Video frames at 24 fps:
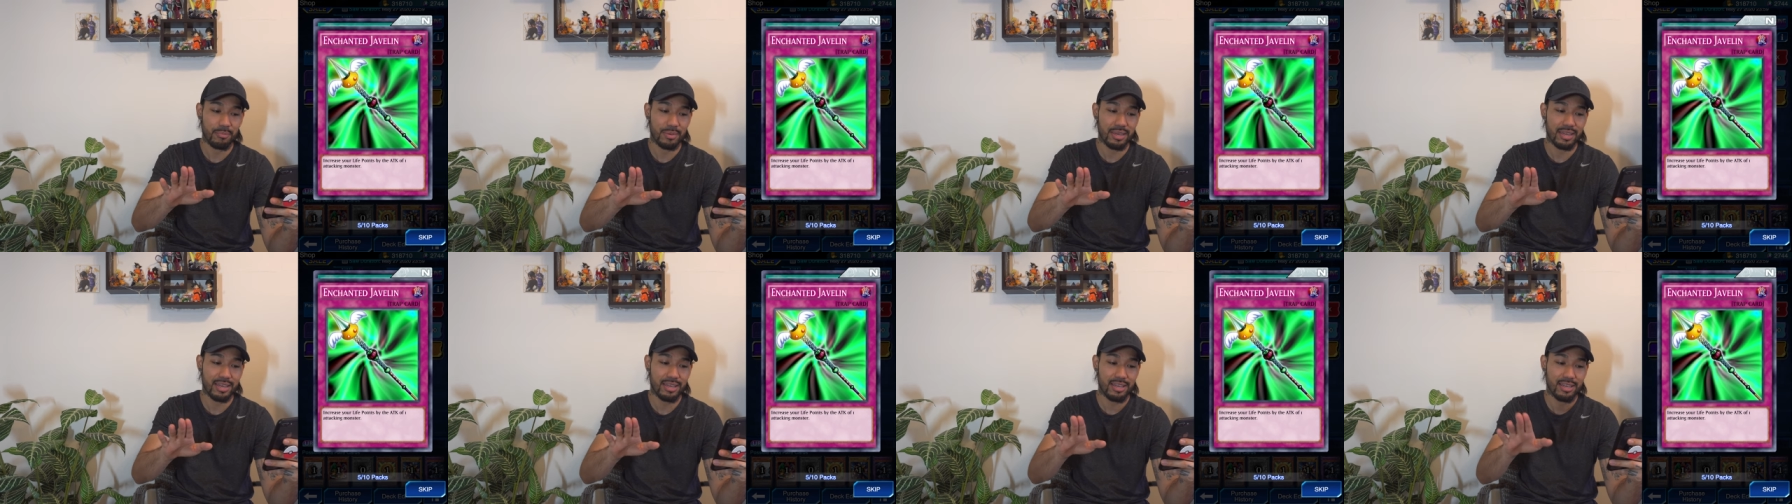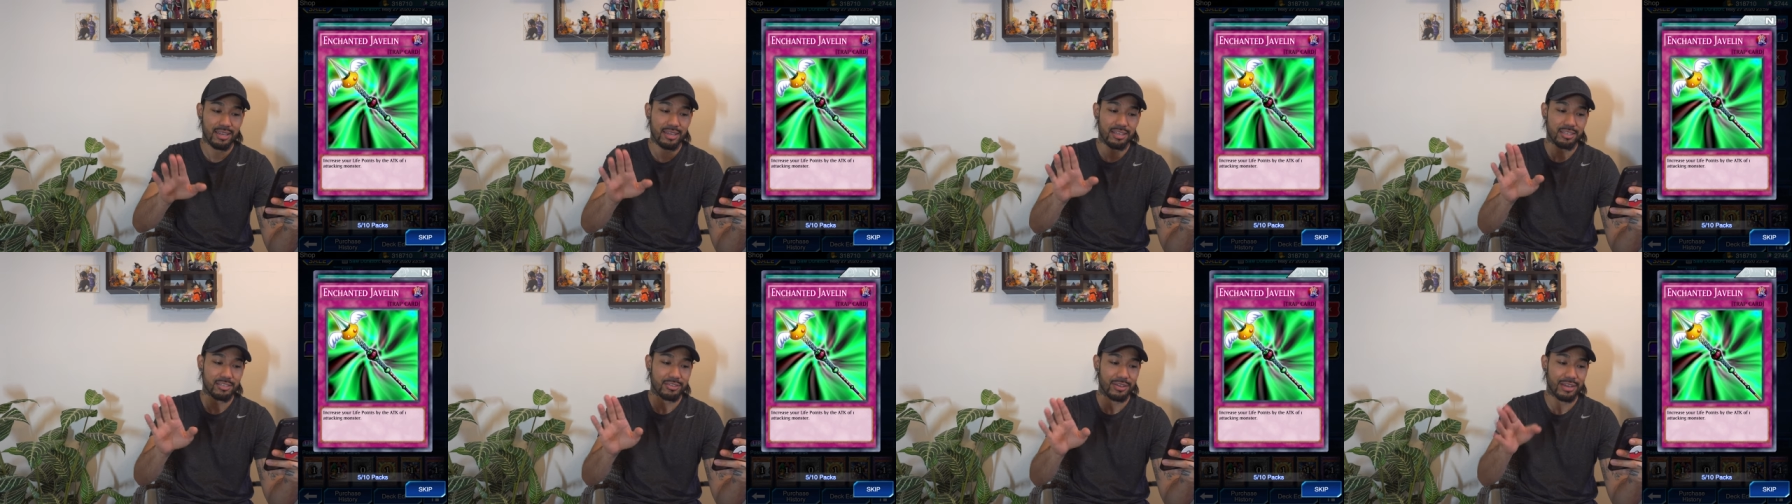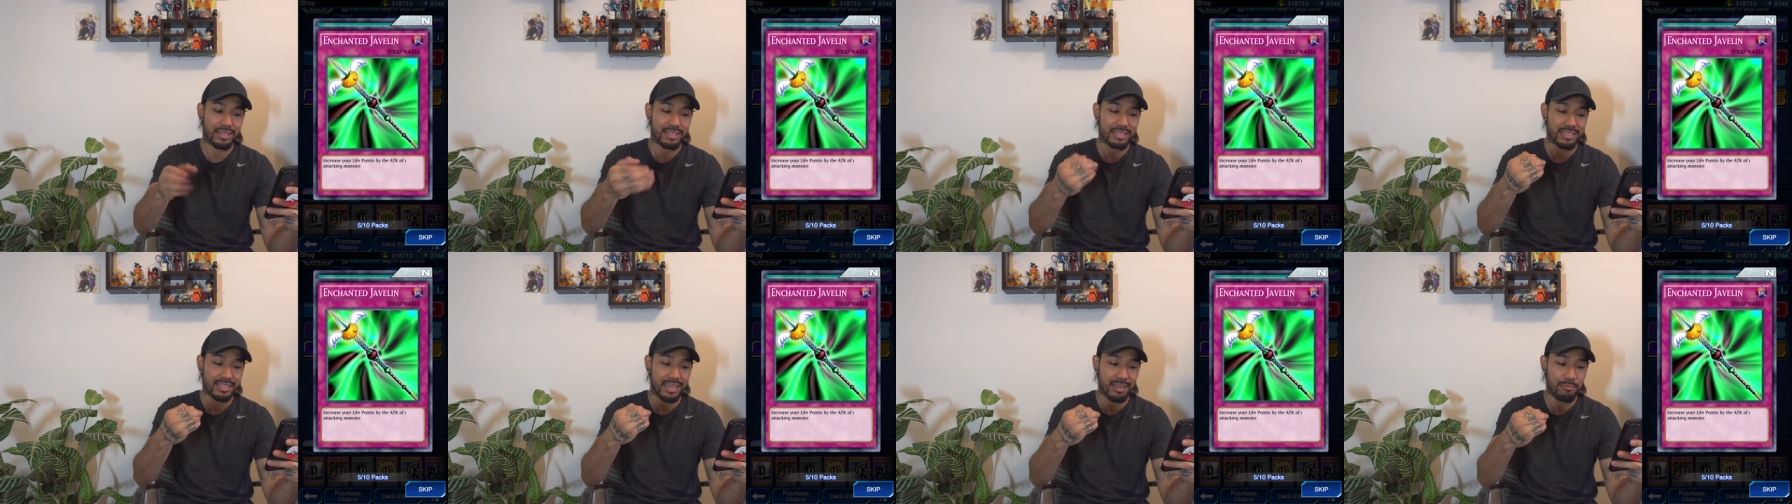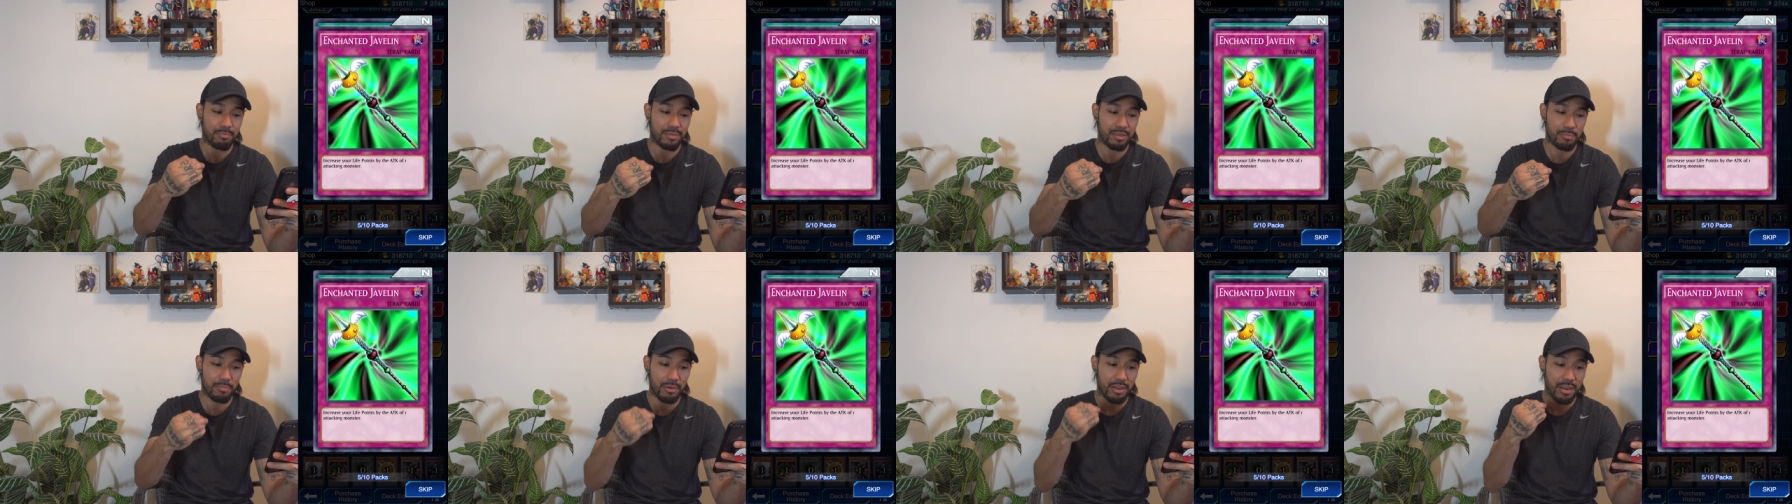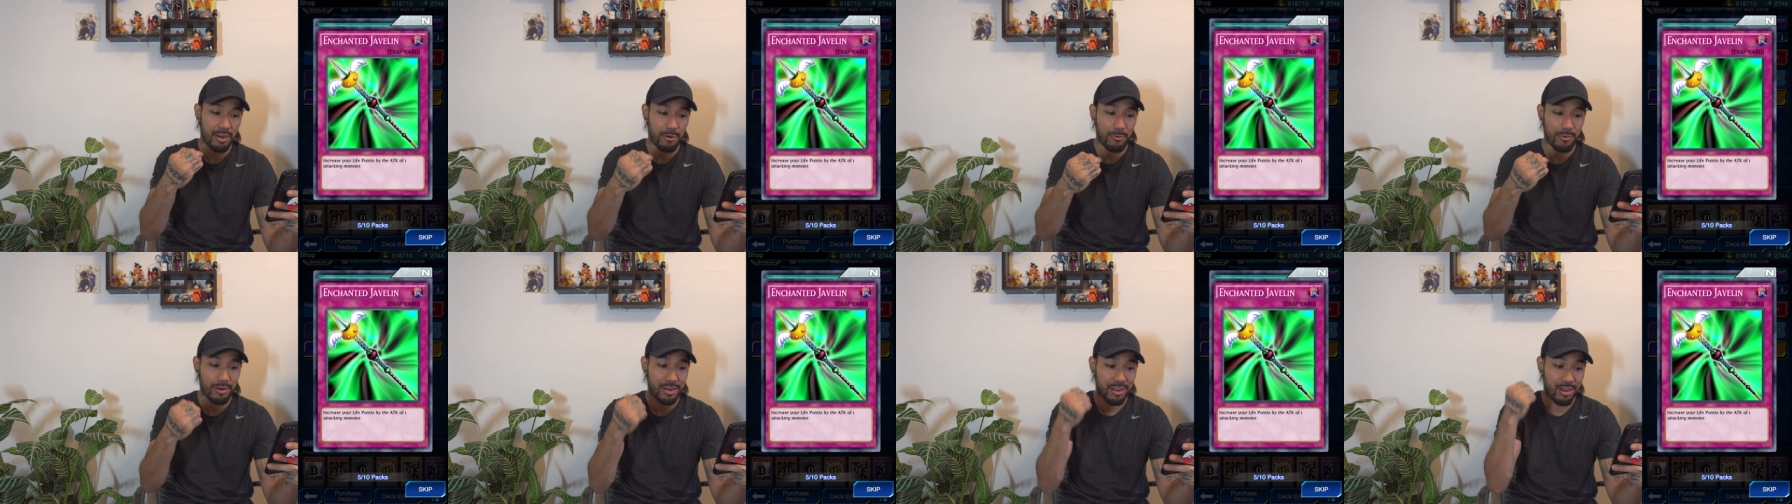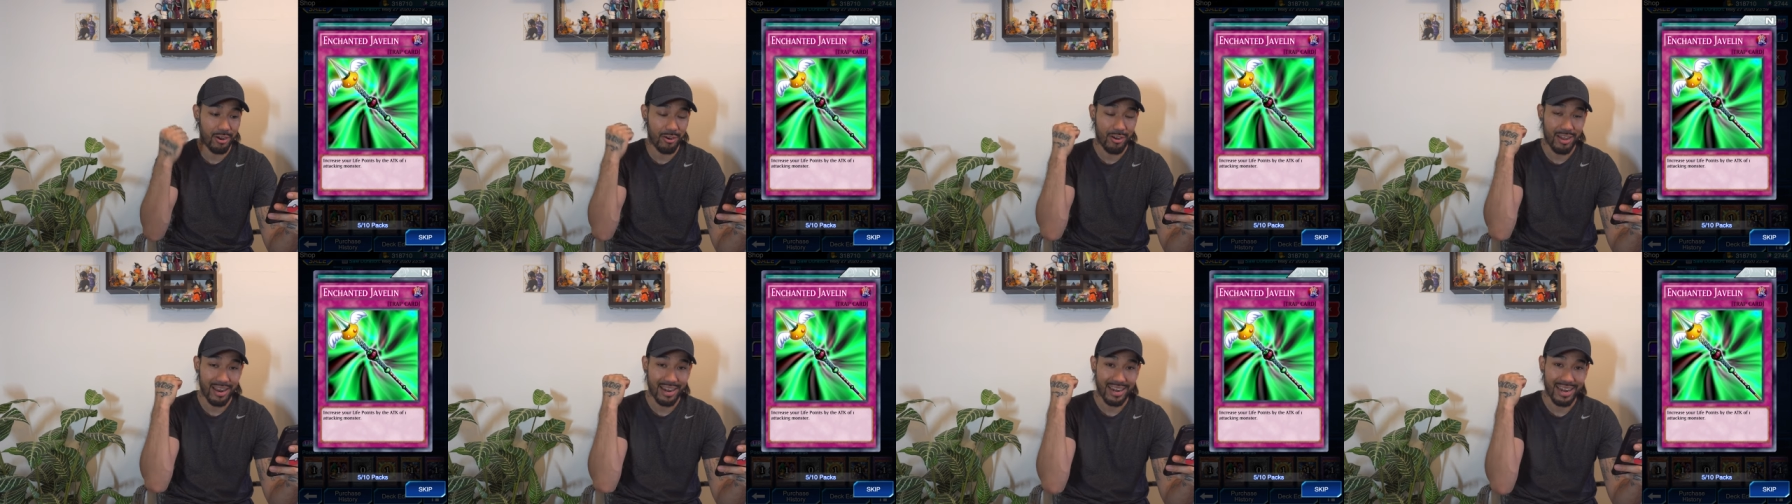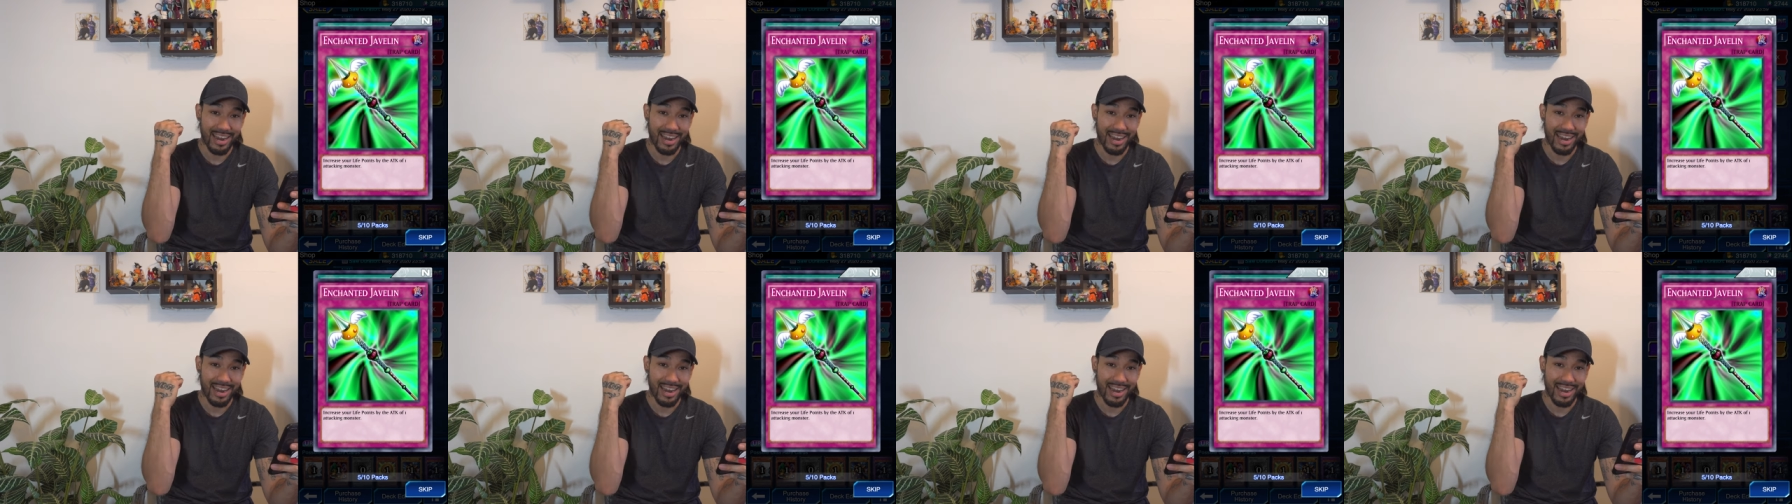me, so I skipped it. But here we go.